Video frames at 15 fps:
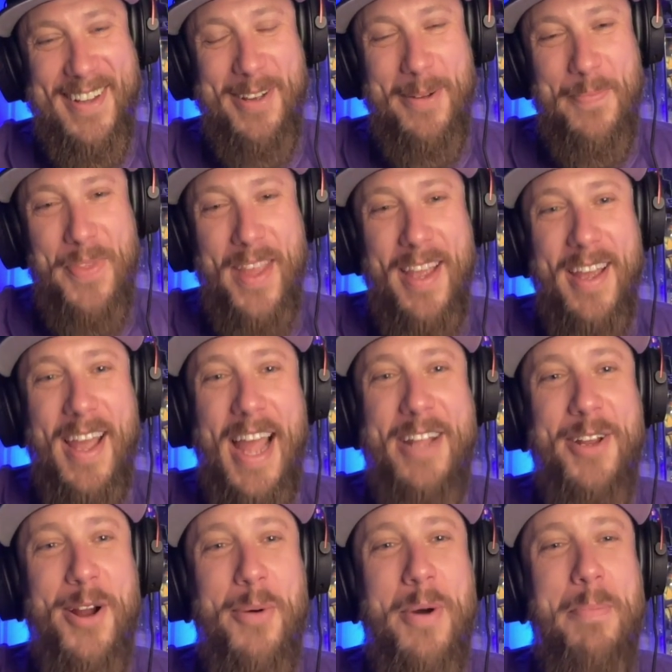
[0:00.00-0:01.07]

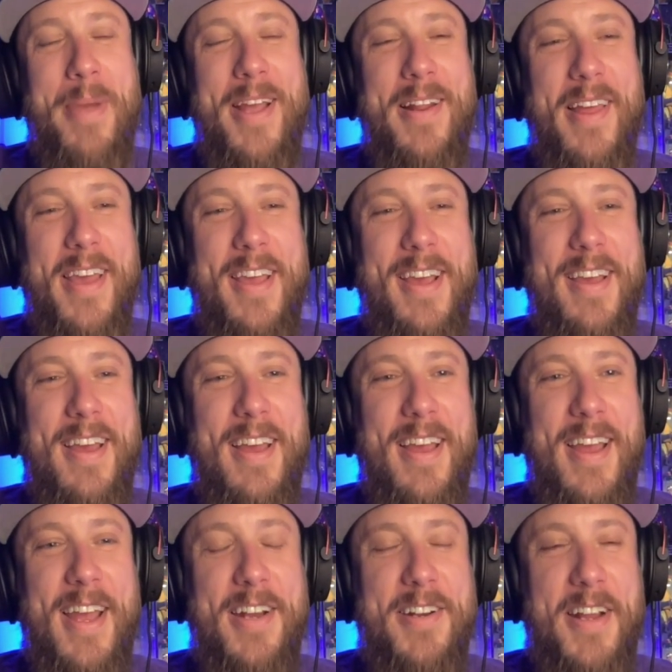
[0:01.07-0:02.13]
You know what, man? Like,
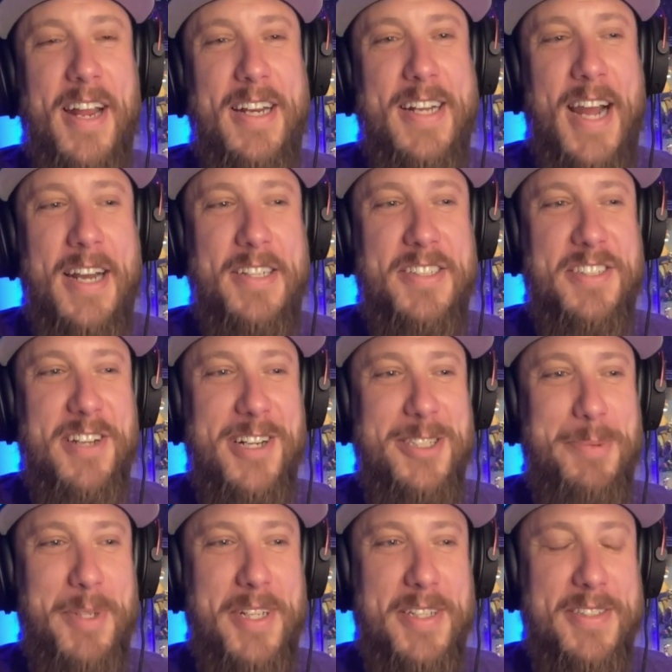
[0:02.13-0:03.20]
It kind of
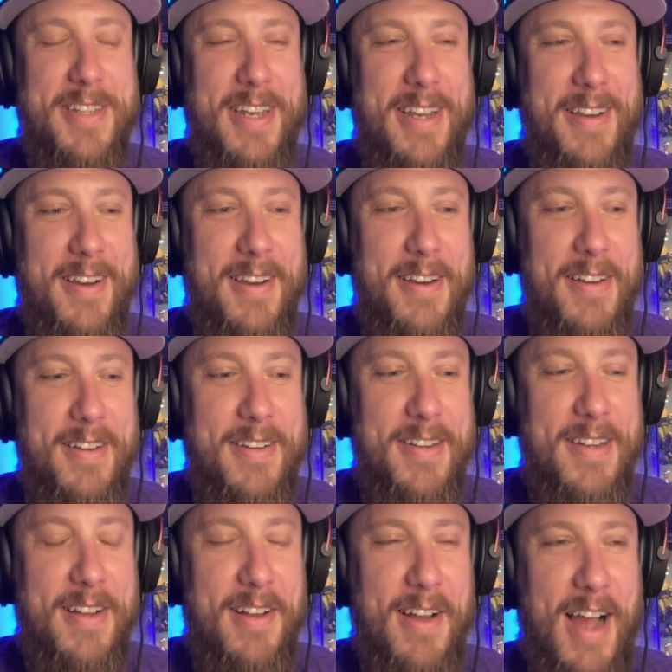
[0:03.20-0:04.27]
sucks because, like,
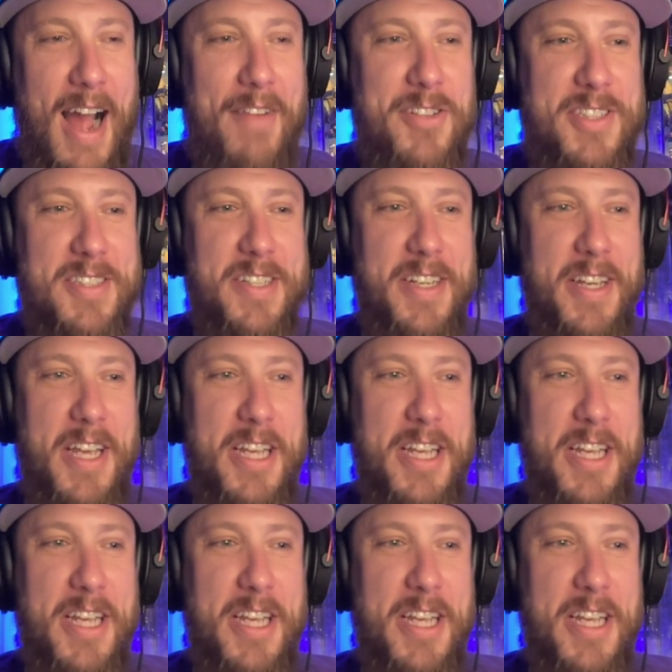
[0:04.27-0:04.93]
obviously